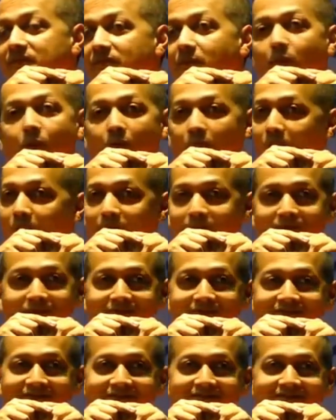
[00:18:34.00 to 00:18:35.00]
You don't know.
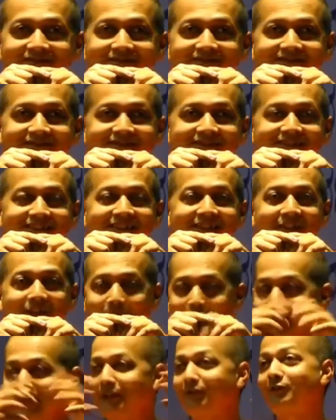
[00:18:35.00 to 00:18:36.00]

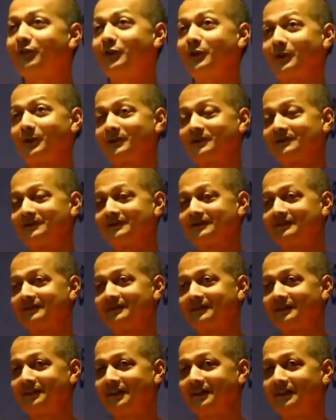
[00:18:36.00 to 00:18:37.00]
24.
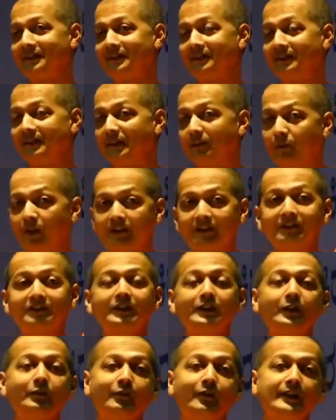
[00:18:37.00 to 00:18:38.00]
And what is
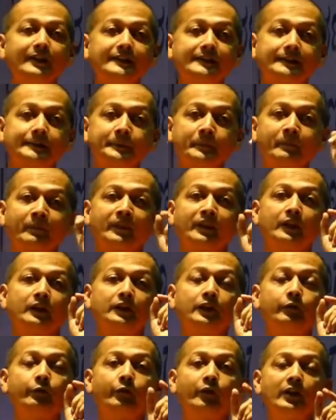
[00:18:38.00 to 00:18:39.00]
the difference? The
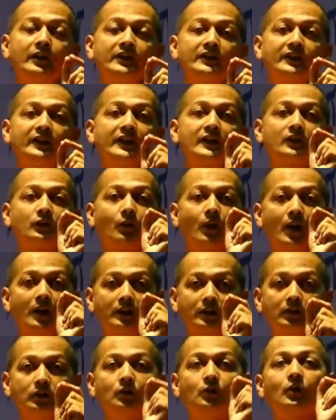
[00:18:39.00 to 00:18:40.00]
difference is
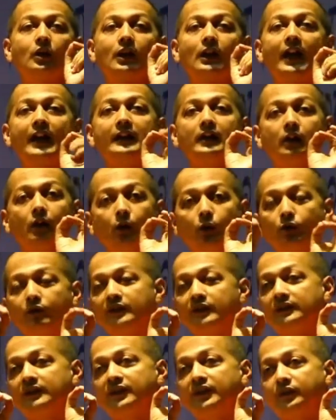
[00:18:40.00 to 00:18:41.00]
what you or I do
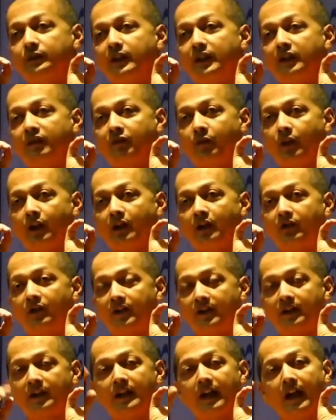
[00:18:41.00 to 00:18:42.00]
with these 24
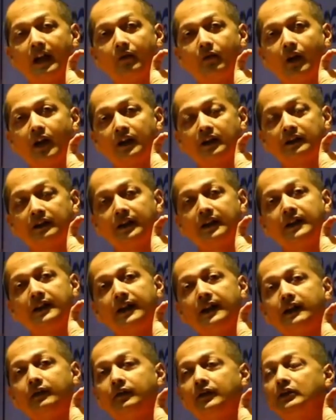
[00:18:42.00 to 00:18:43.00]
hours and what they
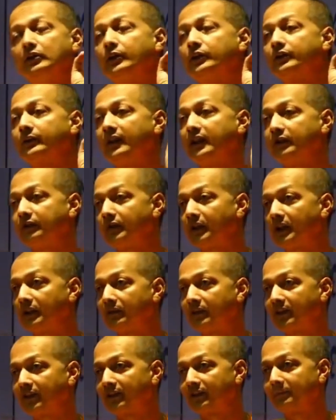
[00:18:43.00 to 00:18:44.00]
did with those 24
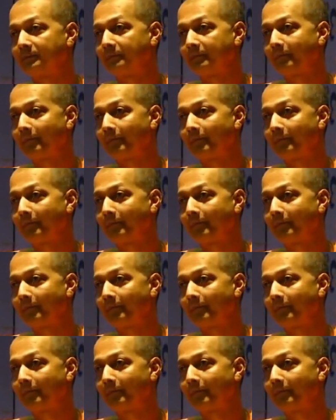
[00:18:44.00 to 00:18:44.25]
hours.